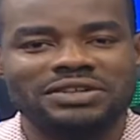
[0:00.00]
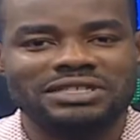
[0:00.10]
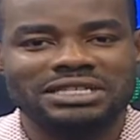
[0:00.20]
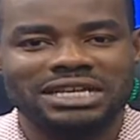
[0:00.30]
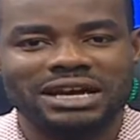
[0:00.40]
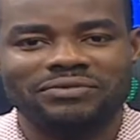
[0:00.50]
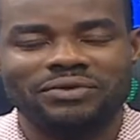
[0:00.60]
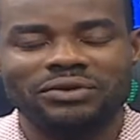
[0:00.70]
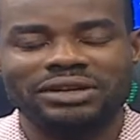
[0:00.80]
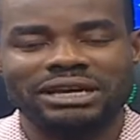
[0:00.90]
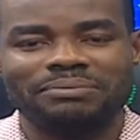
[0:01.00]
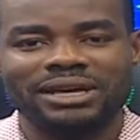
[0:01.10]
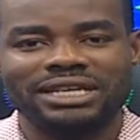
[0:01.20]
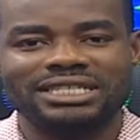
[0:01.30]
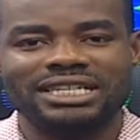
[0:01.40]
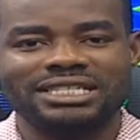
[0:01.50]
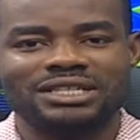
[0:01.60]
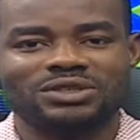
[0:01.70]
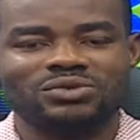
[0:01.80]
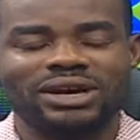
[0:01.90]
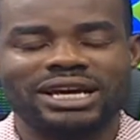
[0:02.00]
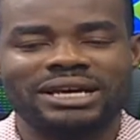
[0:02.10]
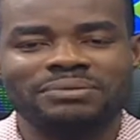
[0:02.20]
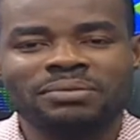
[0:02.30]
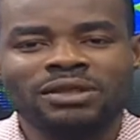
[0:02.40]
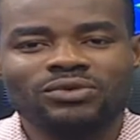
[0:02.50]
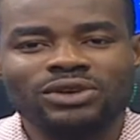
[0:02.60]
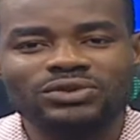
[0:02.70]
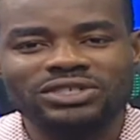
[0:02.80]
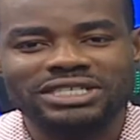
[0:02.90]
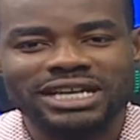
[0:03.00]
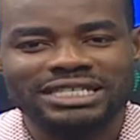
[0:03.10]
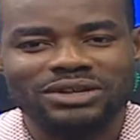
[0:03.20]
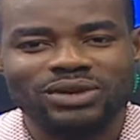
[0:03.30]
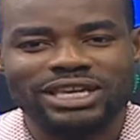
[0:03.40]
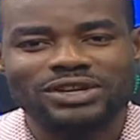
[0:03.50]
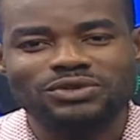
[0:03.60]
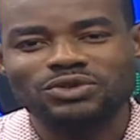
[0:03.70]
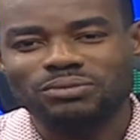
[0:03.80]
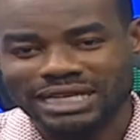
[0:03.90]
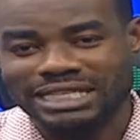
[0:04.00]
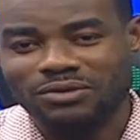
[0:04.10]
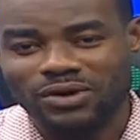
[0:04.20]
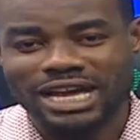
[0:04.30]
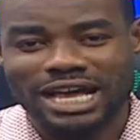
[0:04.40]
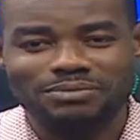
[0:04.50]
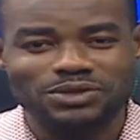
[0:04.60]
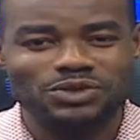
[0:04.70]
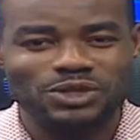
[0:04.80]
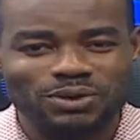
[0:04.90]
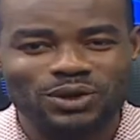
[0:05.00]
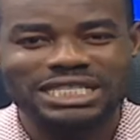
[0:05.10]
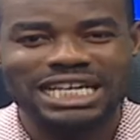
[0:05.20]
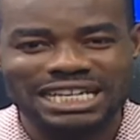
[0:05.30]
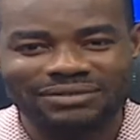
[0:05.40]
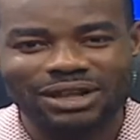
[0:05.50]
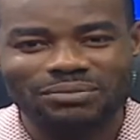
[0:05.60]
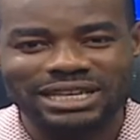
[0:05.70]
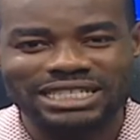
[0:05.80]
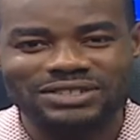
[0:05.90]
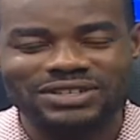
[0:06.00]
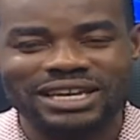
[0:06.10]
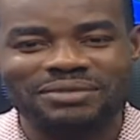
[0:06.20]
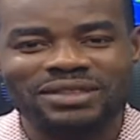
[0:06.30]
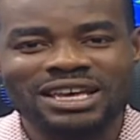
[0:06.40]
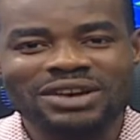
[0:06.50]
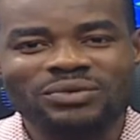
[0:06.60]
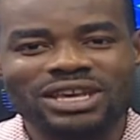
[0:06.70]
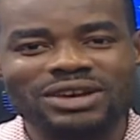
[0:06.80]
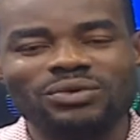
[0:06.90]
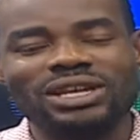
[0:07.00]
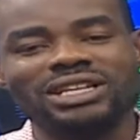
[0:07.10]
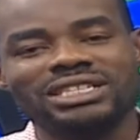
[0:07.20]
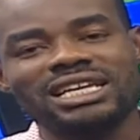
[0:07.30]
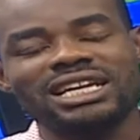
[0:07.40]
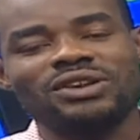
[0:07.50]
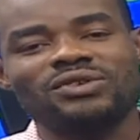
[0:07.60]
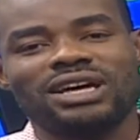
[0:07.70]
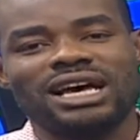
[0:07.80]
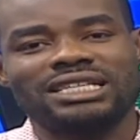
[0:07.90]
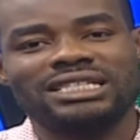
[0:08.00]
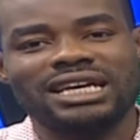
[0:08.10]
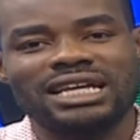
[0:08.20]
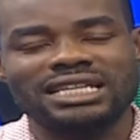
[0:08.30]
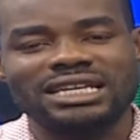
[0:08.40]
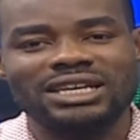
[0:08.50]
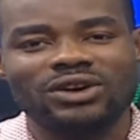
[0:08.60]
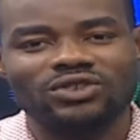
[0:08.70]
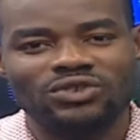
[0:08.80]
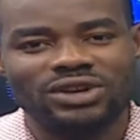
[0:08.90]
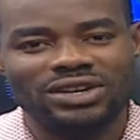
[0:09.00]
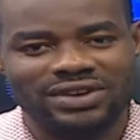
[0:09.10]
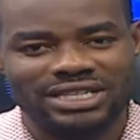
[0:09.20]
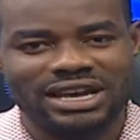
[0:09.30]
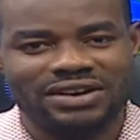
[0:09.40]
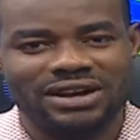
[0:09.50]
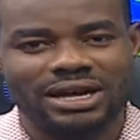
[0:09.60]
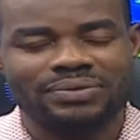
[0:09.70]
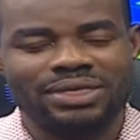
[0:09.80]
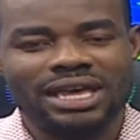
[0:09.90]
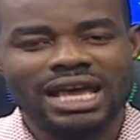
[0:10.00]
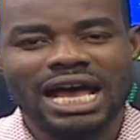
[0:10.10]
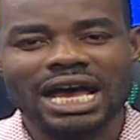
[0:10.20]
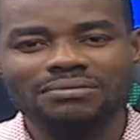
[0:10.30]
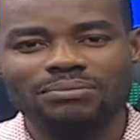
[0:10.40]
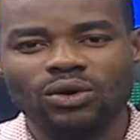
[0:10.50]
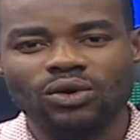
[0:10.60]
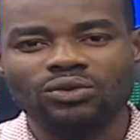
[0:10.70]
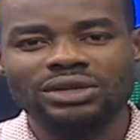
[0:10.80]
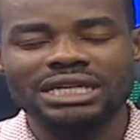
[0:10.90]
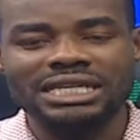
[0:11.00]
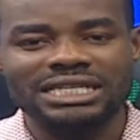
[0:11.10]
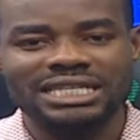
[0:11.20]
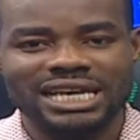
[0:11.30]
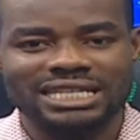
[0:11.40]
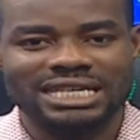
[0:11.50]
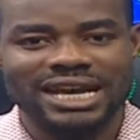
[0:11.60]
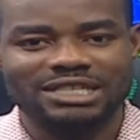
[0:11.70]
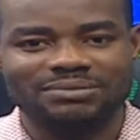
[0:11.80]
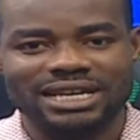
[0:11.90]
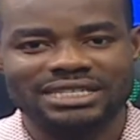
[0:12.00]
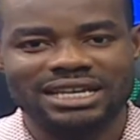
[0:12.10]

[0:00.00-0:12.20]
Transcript: It's time for the page. This is where we do chit-chatting. We get those who matter when it comes to sports development. And today, we're taking a look at the ongoing Greater Accra Handball League, the excitement.